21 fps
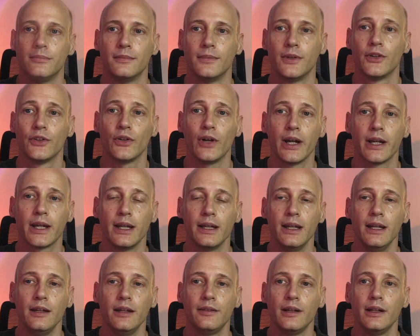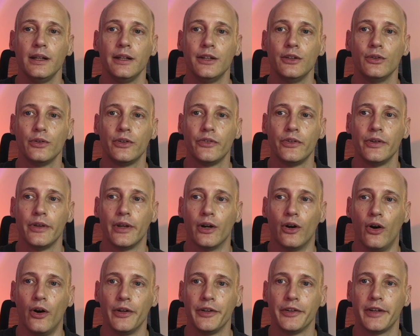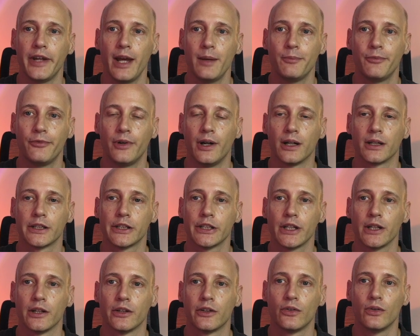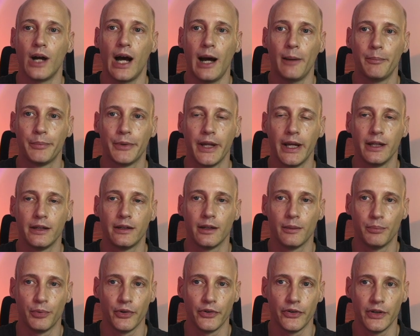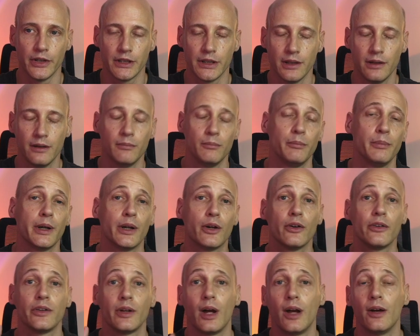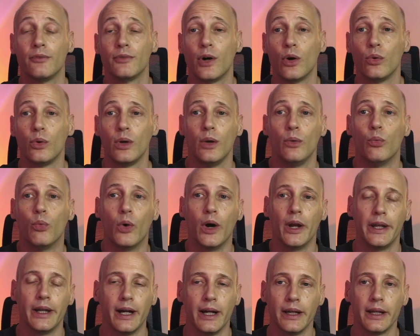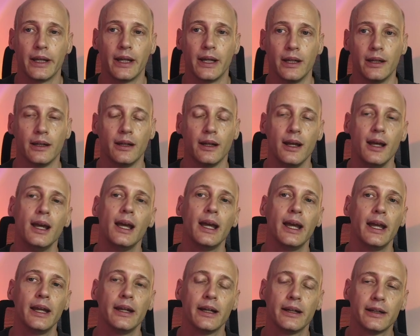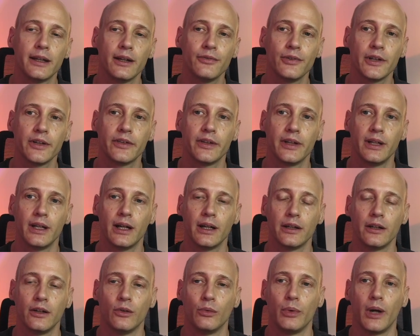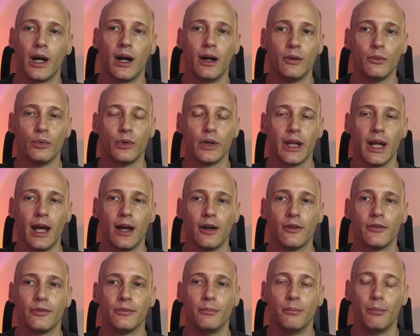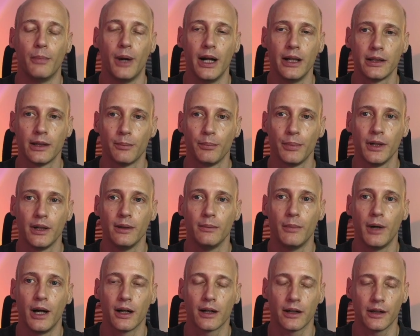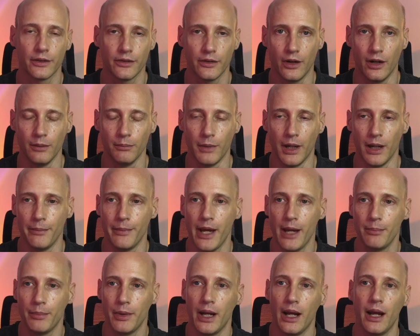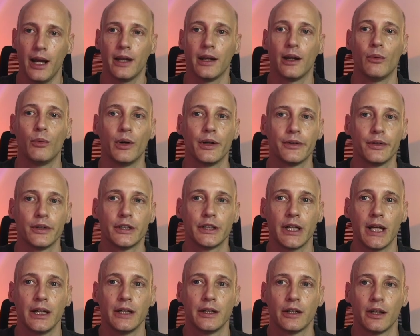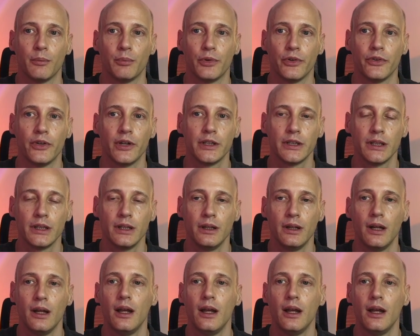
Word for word: So I can easily use the onTap function to update the position because I have only one icon. In a different scenario where I would have multiple markers on my map and I want to change the position,